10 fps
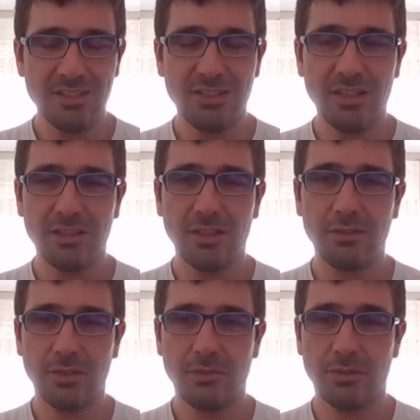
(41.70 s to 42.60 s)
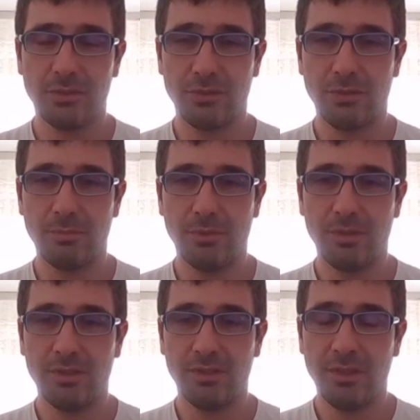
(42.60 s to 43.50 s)
His takedown defense is on
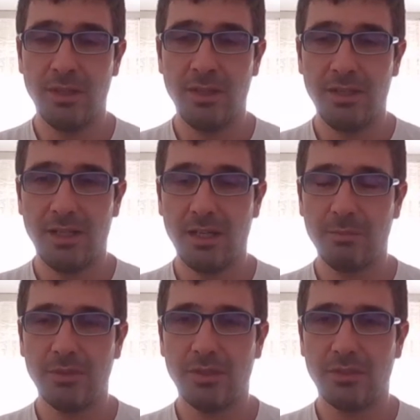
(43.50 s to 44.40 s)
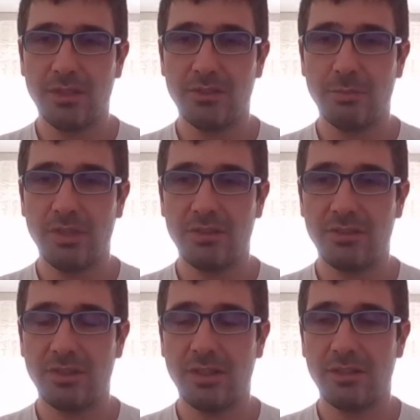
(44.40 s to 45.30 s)
point. I believe he's a
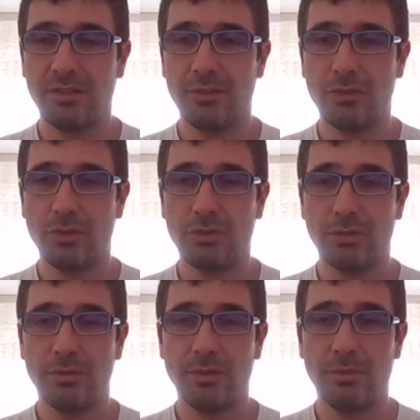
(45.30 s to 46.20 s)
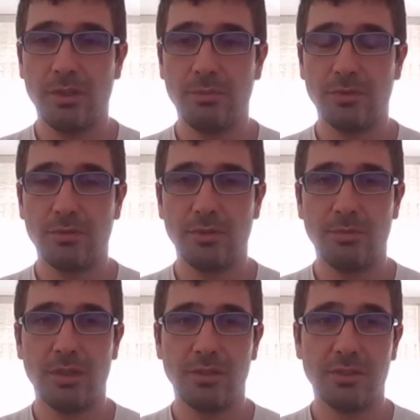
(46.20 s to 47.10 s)
better striker than Joshua Culibao, but
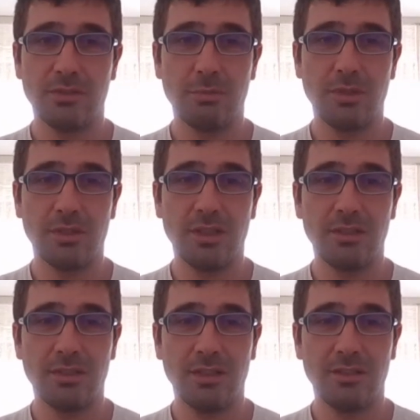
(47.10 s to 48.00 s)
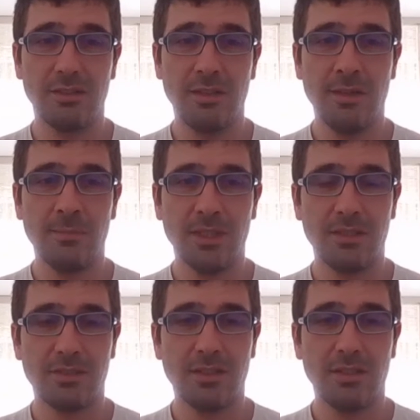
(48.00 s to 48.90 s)
Culibao has a big right hand.
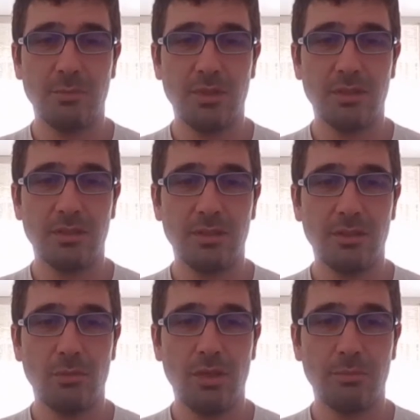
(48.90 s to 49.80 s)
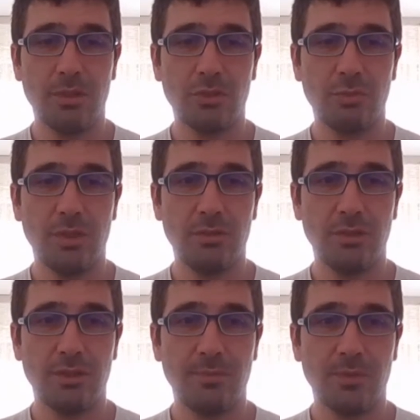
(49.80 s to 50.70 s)
He's got big one-punch
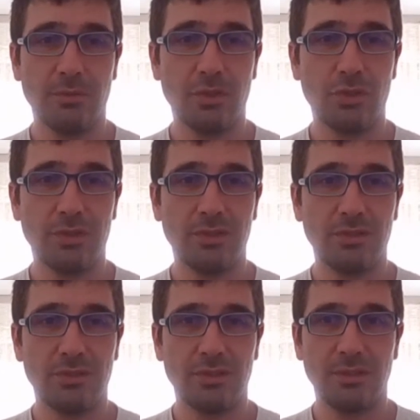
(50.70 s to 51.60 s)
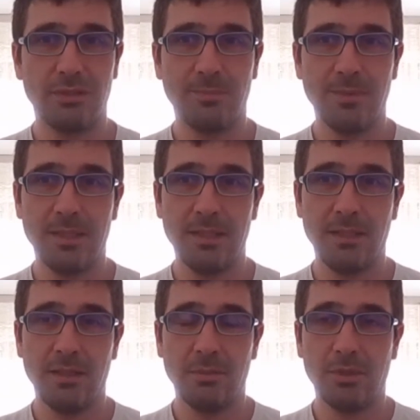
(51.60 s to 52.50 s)
power, which is
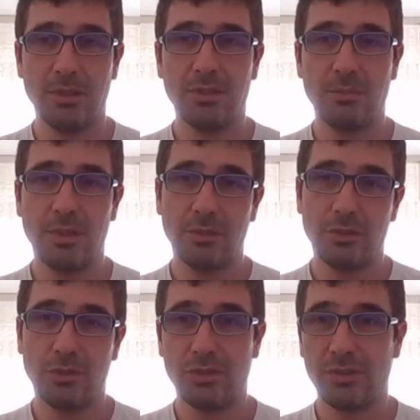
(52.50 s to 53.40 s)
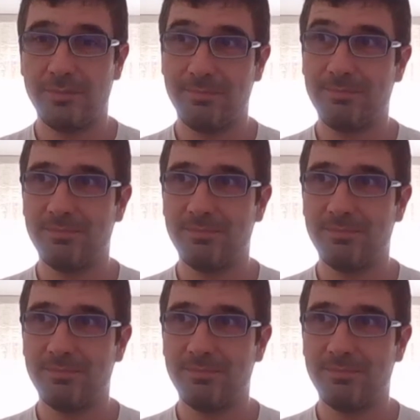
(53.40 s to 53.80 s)
pretty much